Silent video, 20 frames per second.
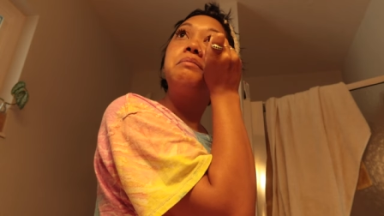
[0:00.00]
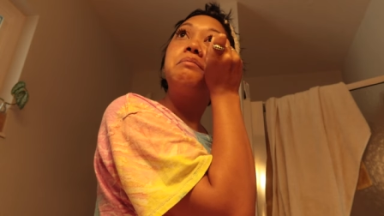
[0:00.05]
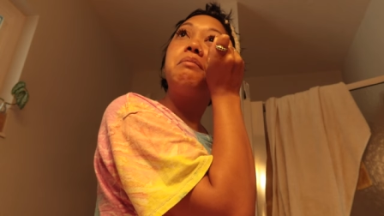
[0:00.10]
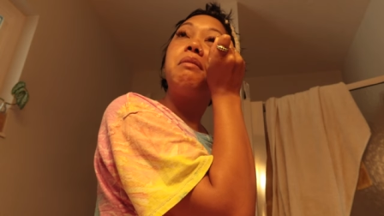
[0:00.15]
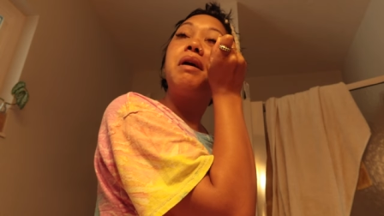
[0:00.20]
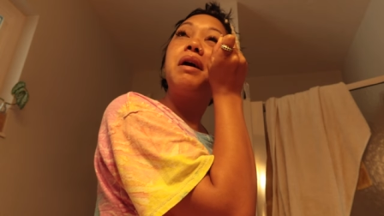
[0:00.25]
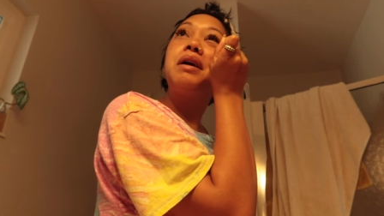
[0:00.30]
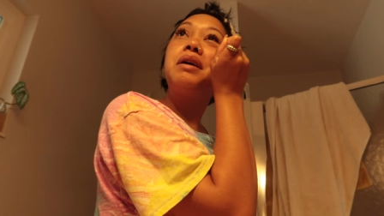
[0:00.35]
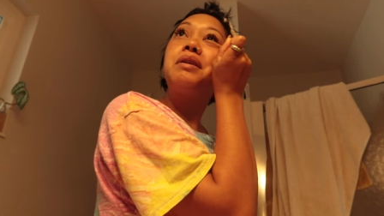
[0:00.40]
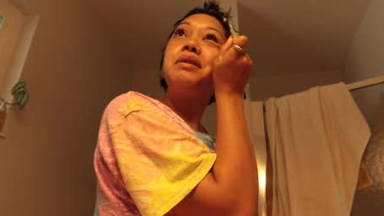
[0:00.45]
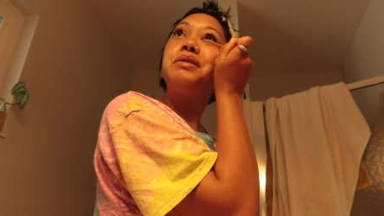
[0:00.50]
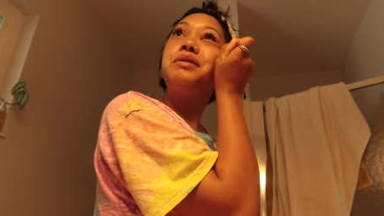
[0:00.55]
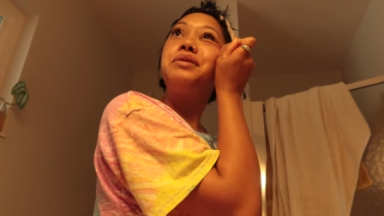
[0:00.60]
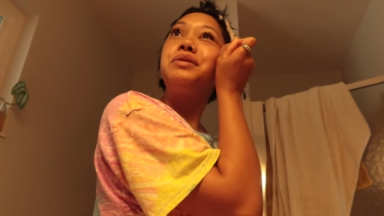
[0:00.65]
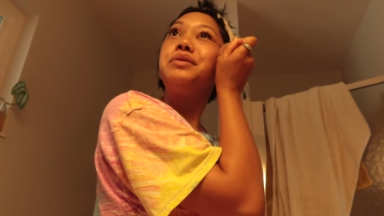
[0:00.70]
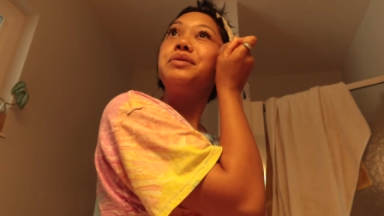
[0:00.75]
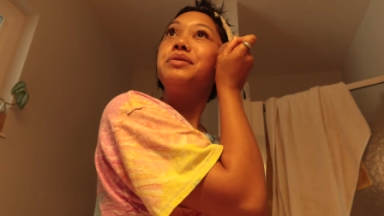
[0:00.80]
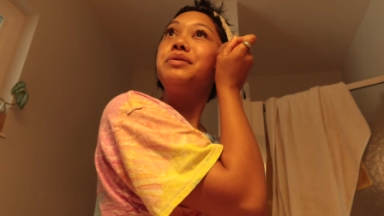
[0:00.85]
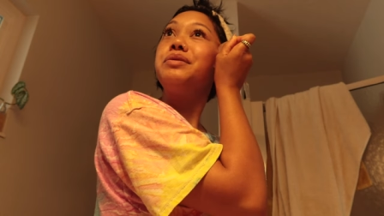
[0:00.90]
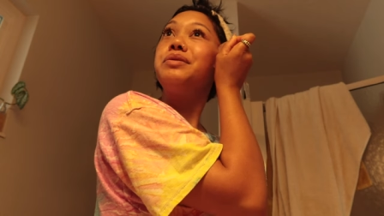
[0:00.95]
my
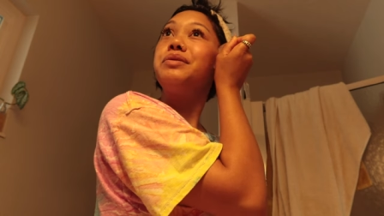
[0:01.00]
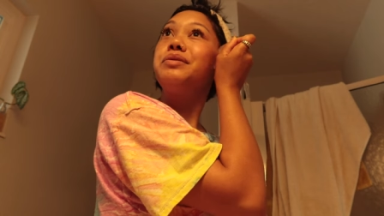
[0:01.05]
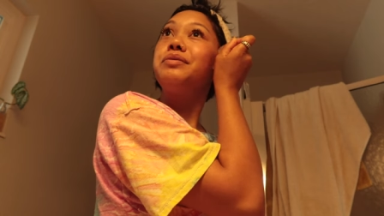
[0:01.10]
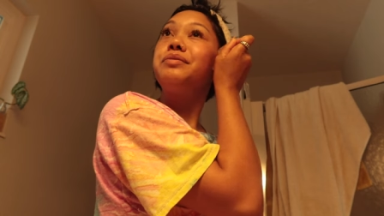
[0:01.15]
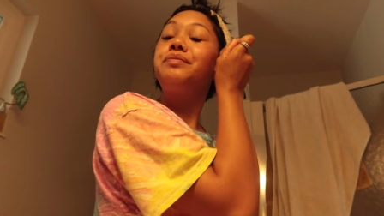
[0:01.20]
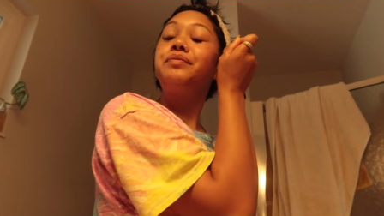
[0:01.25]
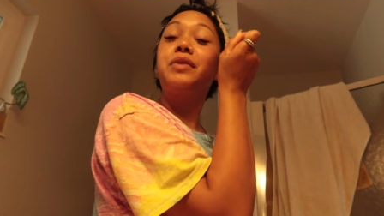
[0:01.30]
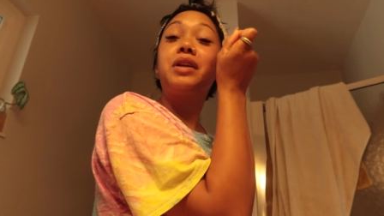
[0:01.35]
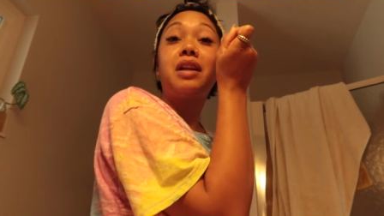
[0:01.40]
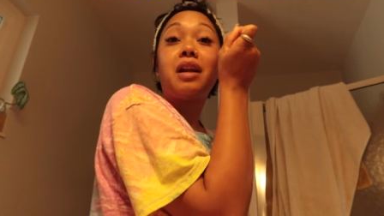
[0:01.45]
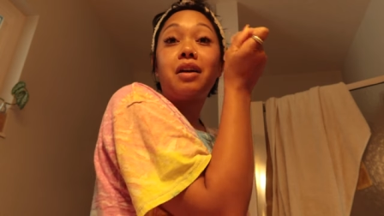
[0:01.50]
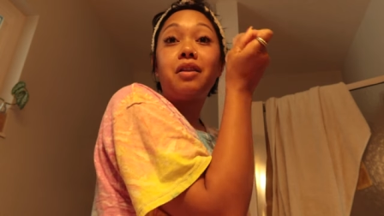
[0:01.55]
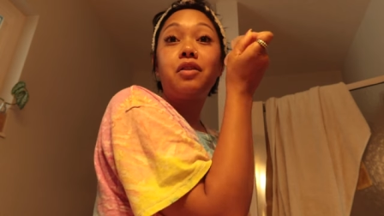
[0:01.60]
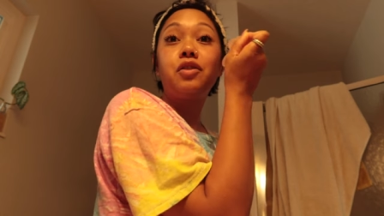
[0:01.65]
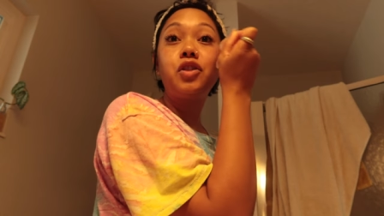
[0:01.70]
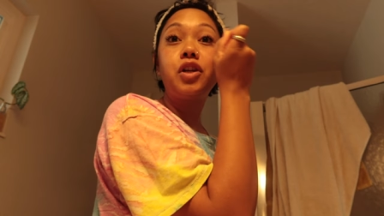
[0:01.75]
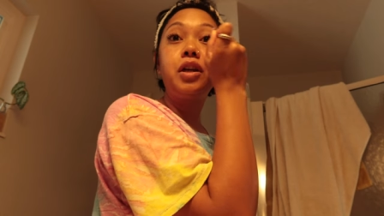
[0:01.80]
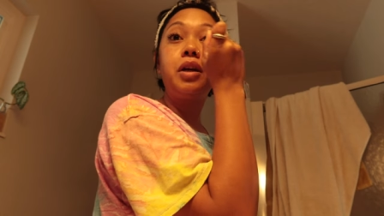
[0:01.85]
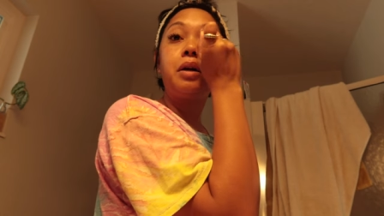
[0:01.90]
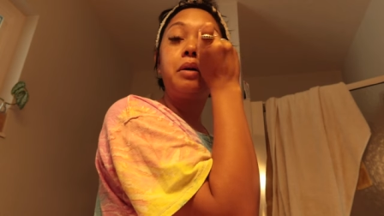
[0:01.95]
own and Hella
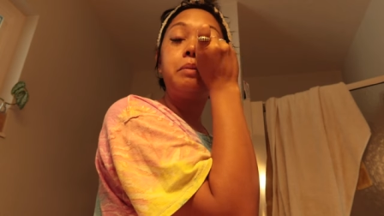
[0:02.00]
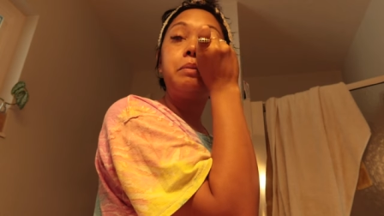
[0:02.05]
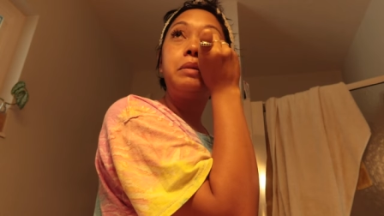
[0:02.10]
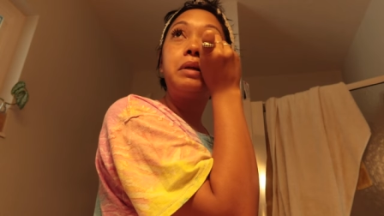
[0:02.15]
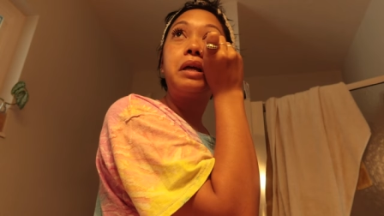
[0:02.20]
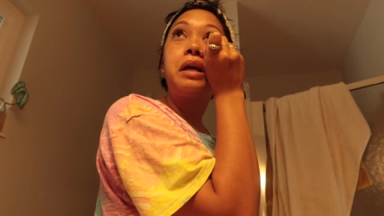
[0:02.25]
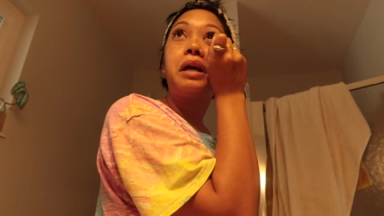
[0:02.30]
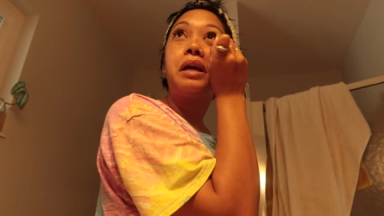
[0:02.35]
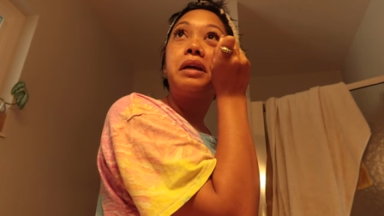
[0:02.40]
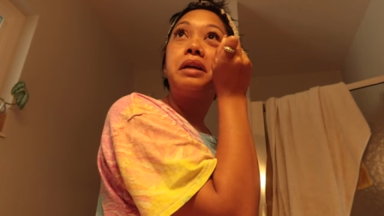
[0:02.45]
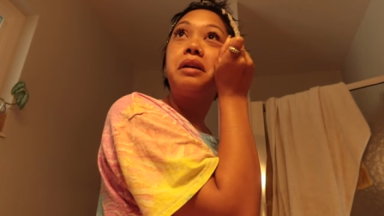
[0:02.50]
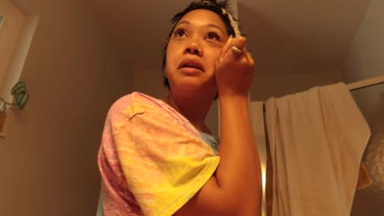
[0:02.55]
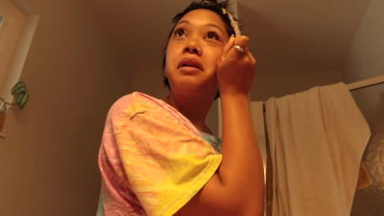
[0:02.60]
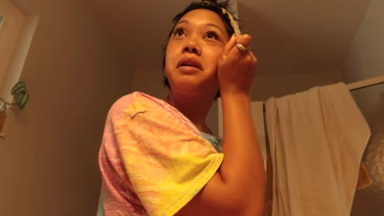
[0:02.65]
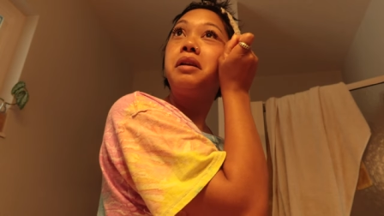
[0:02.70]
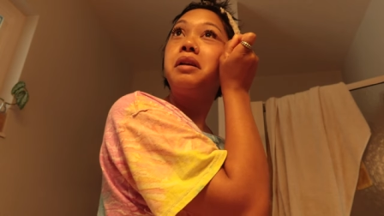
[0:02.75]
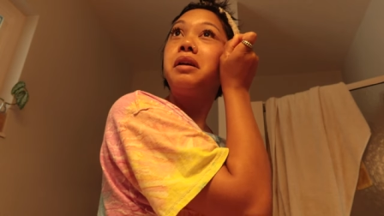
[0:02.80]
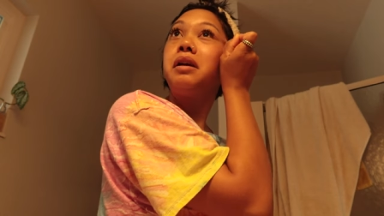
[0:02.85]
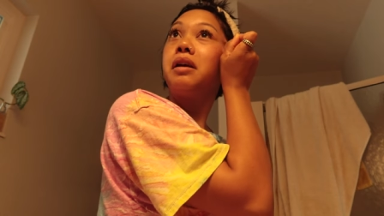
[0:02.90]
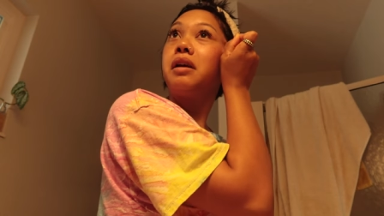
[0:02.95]
Jam. And
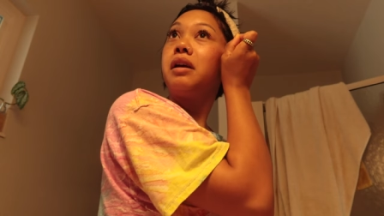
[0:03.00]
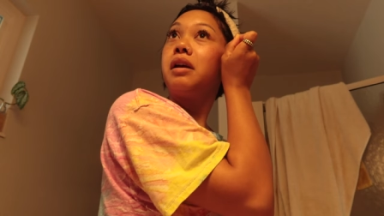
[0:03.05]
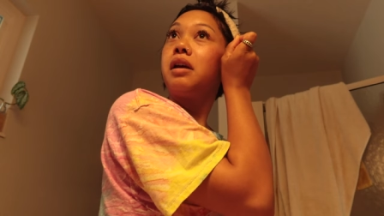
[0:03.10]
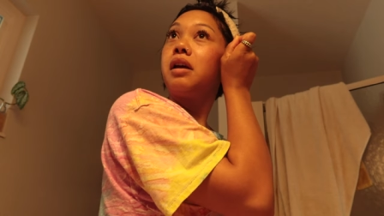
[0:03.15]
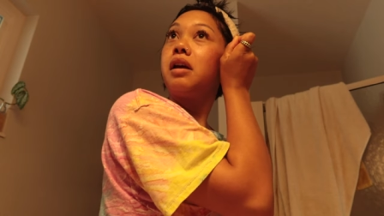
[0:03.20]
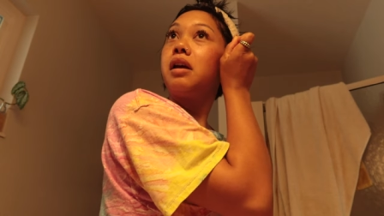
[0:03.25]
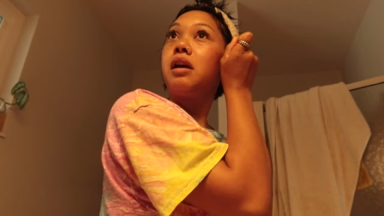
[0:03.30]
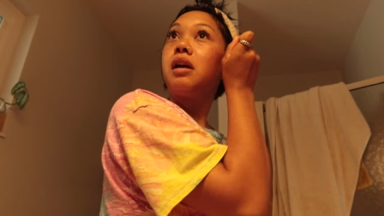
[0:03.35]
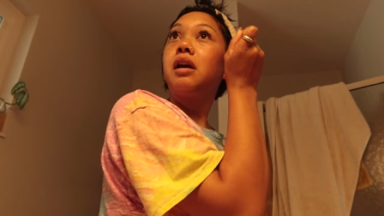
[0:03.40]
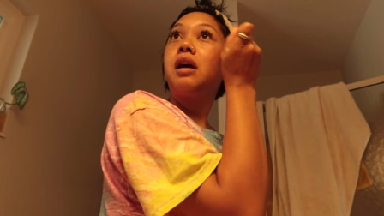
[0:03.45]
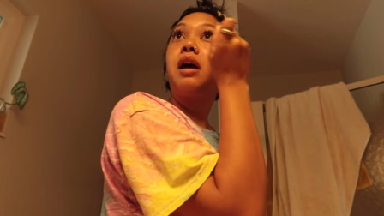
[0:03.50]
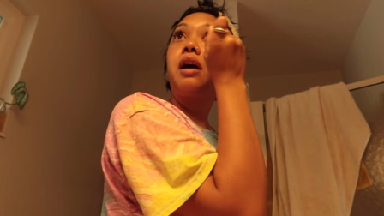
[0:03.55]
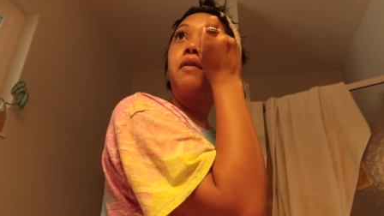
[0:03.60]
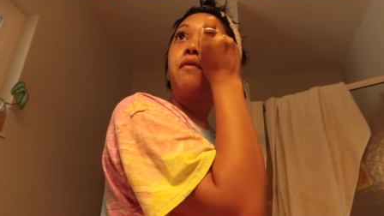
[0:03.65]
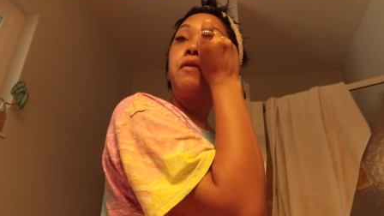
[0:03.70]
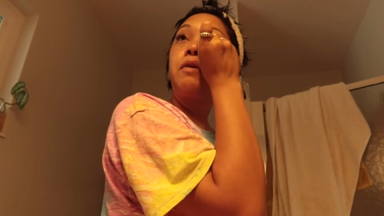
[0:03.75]
I